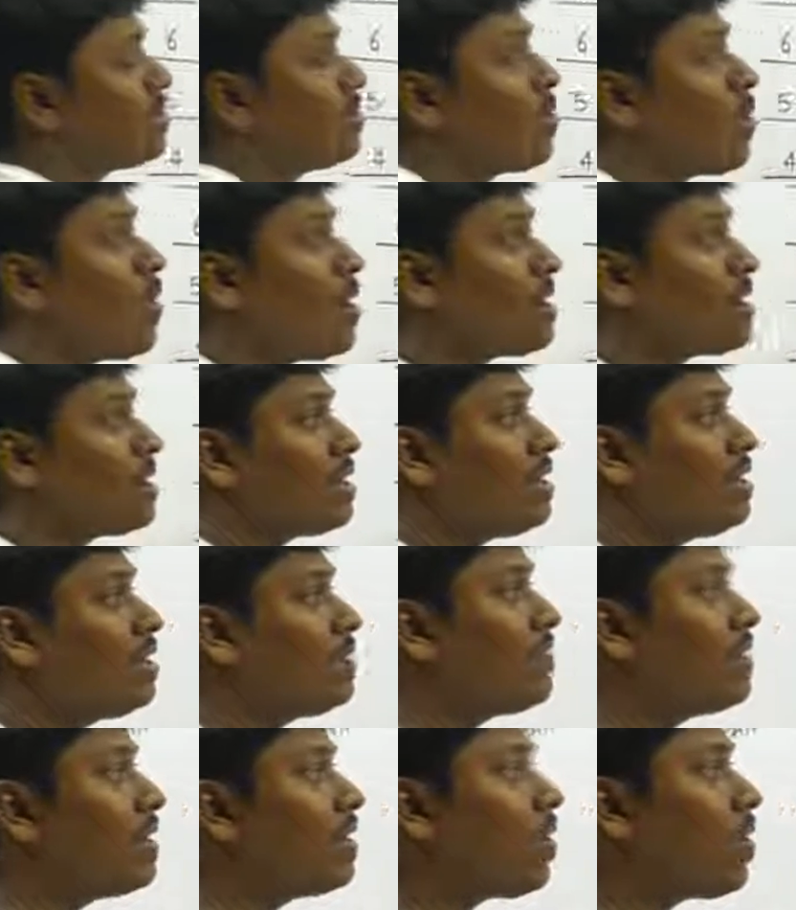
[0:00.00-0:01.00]
not
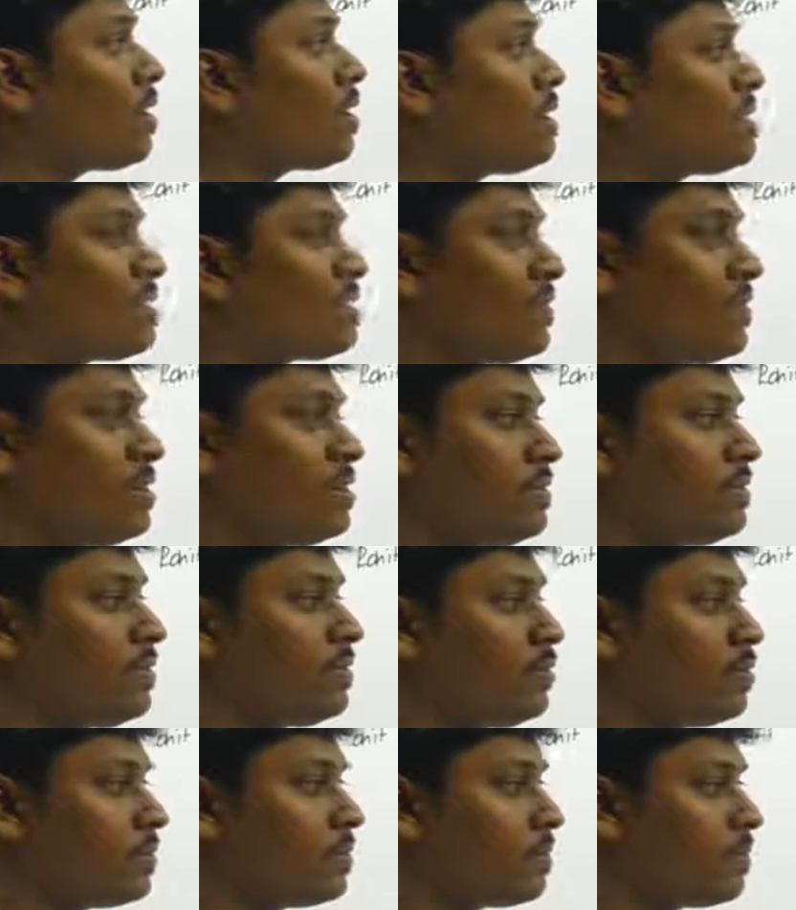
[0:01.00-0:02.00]
living on a 7th
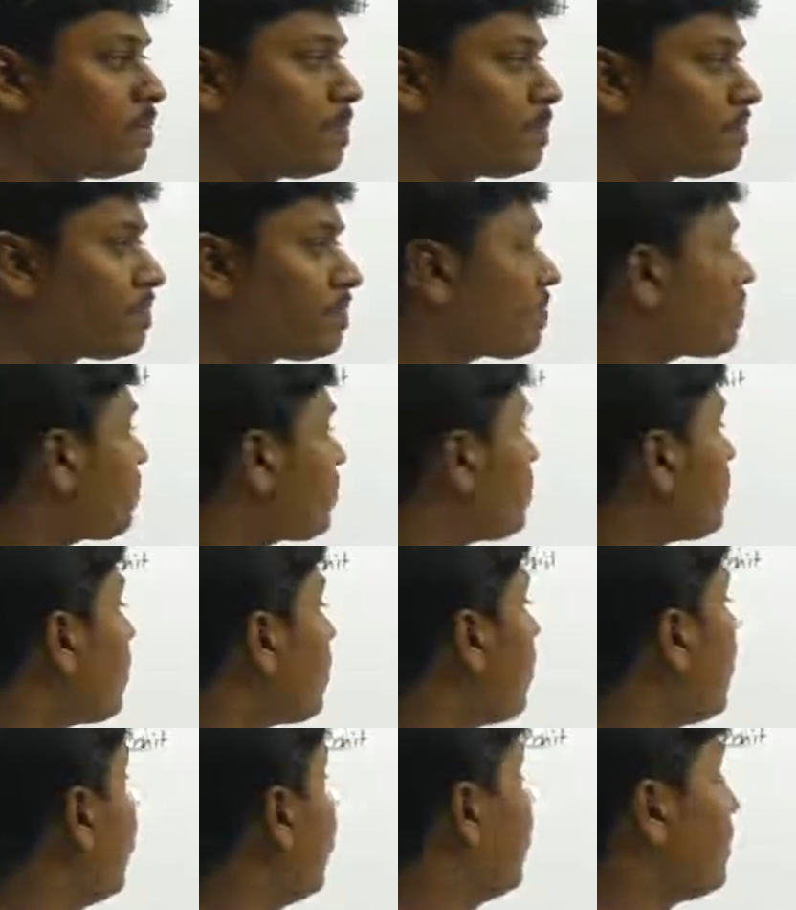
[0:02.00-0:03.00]
floor,
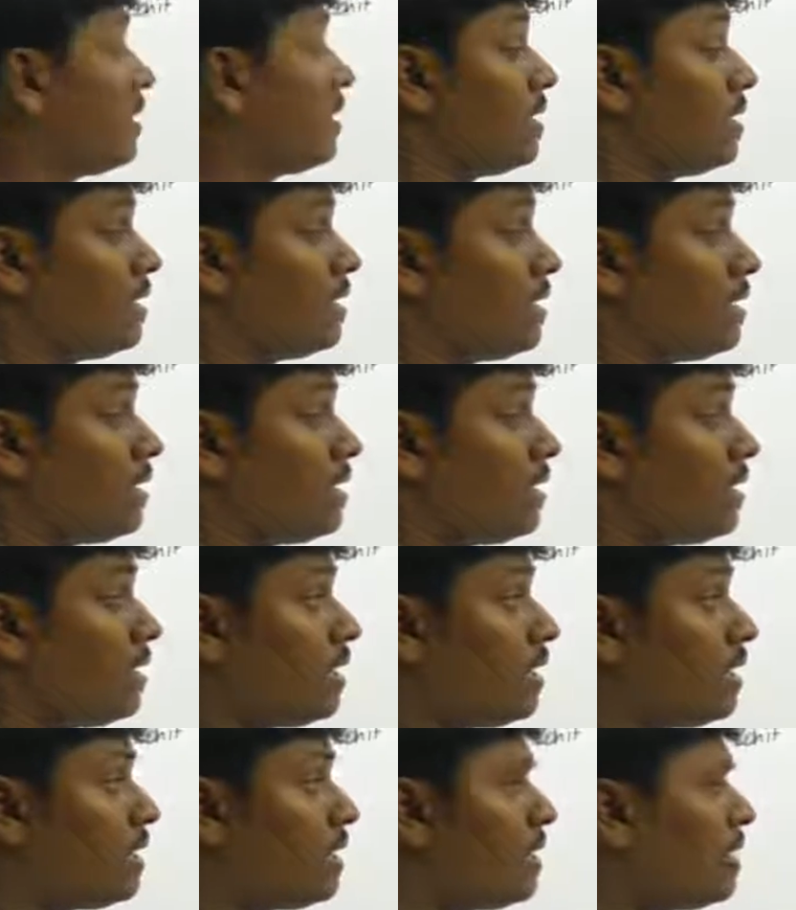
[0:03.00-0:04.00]
right?
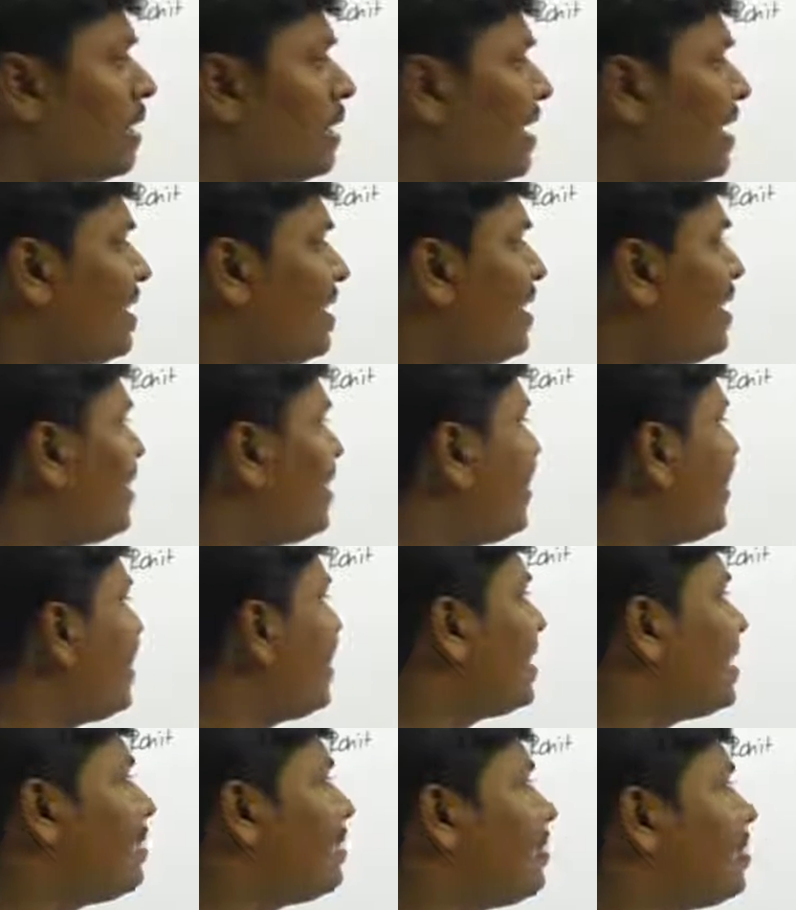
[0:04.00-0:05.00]
I think we
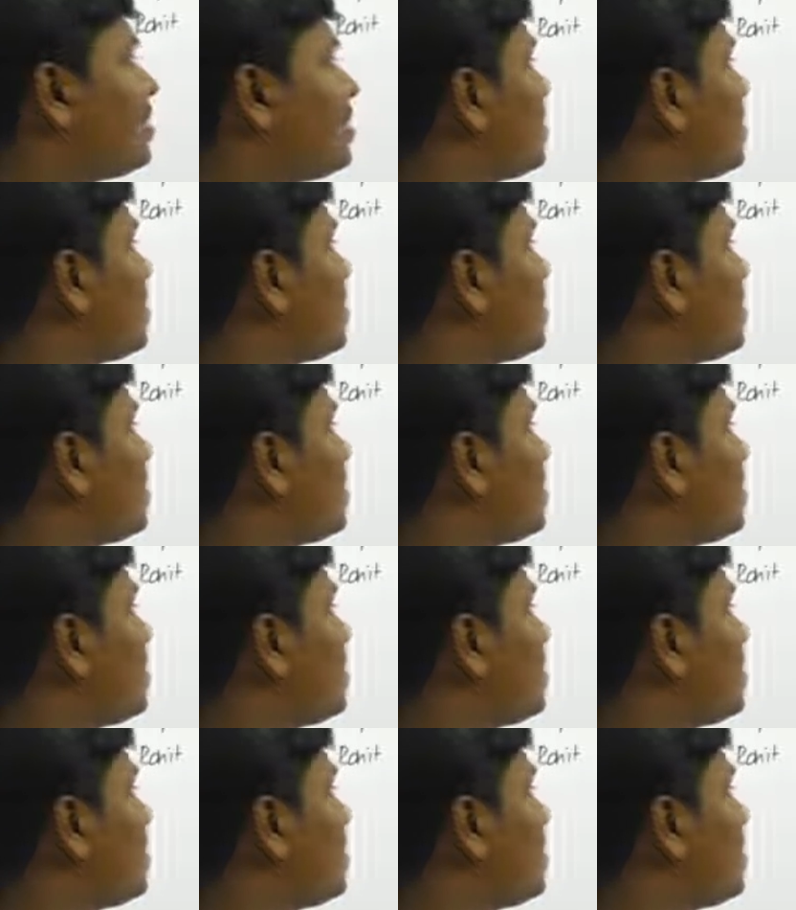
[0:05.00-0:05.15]
can't able to